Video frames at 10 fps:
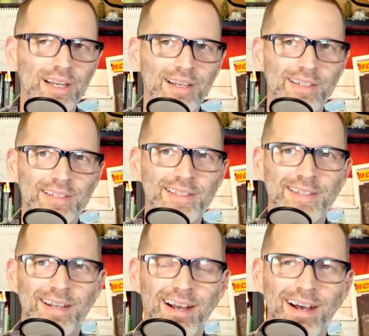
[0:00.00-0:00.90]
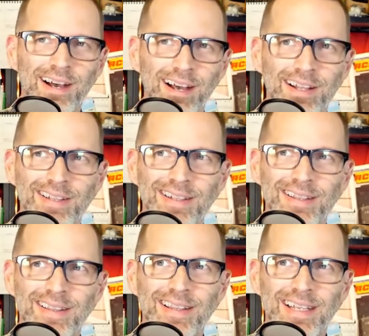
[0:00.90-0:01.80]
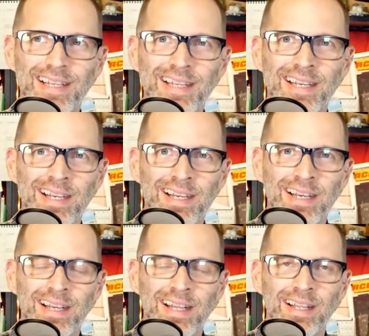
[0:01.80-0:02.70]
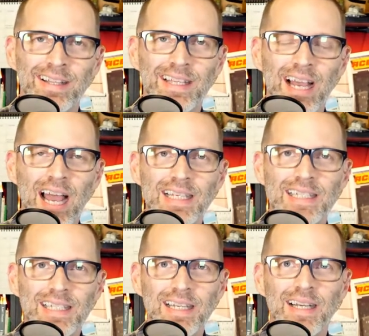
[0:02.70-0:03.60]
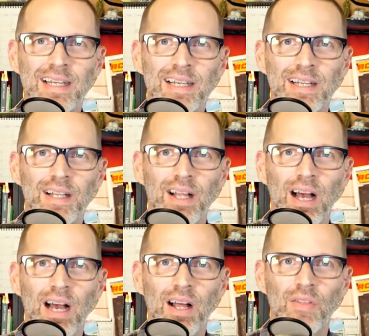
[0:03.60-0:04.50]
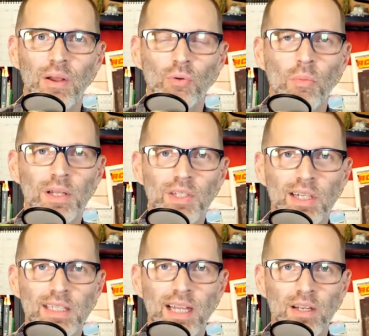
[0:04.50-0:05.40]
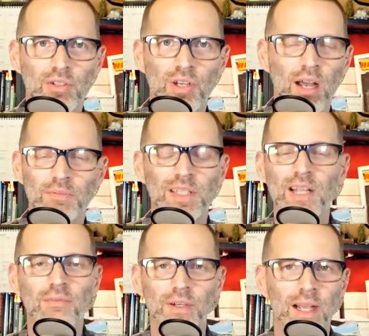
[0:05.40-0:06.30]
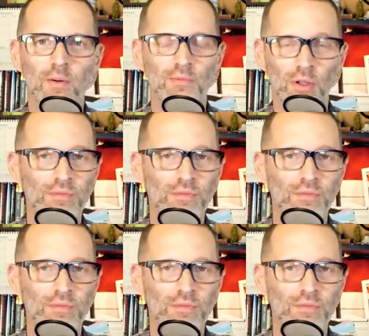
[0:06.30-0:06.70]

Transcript: is uh, the the idea uh, that robots are going to take our jobs is not very helpful.